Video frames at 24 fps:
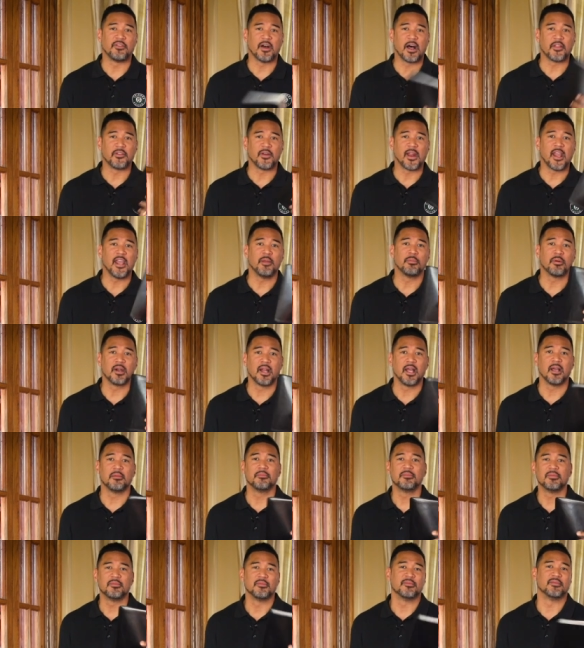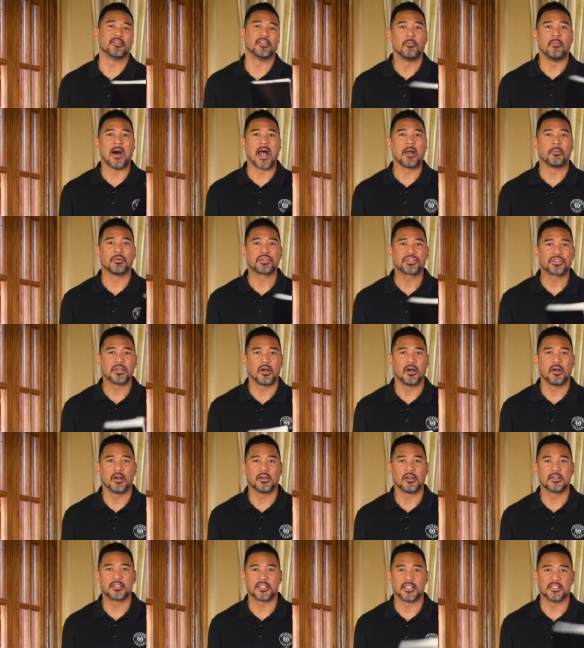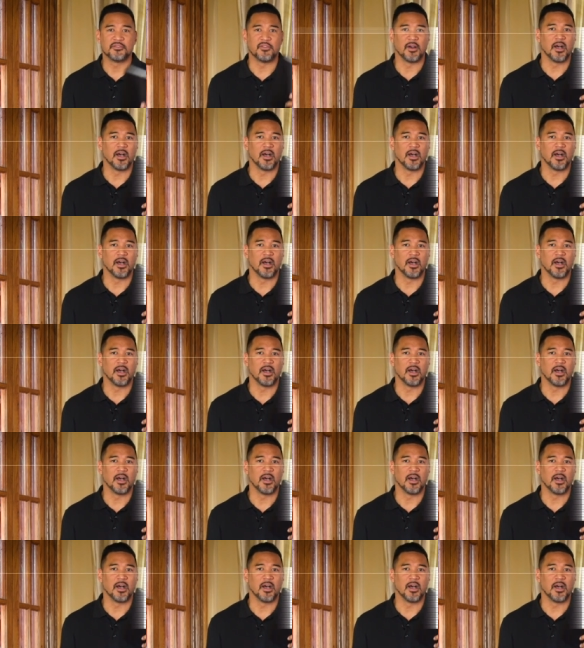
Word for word: of uh, Father Abraham. The old Bible song